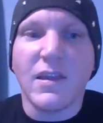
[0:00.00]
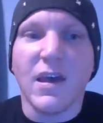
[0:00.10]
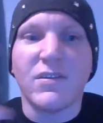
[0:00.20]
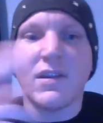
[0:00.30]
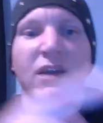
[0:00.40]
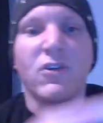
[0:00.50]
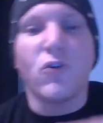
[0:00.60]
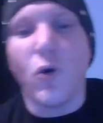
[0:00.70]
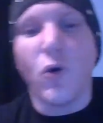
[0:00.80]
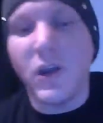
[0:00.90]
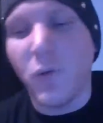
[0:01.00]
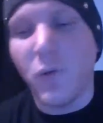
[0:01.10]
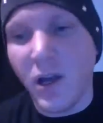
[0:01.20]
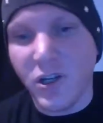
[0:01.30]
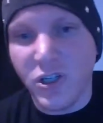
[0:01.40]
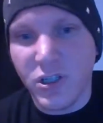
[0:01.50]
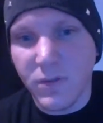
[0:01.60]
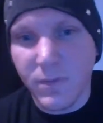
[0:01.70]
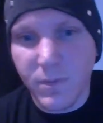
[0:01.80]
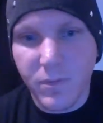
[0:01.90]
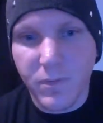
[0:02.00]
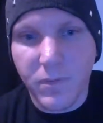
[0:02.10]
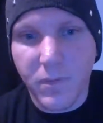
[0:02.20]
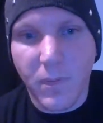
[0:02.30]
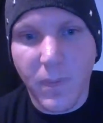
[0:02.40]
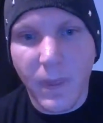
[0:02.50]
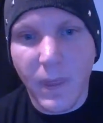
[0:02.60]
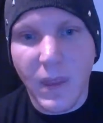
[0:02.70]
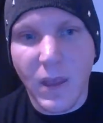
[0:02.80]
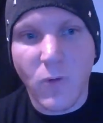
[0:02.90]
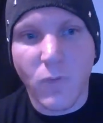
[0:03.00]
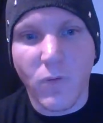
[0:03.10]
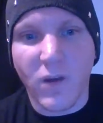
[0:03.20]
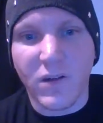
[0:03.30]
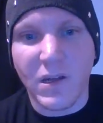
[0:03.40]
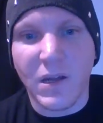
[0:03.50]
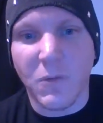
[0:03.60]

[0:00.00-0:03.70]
That's like Courtney Rush wrestling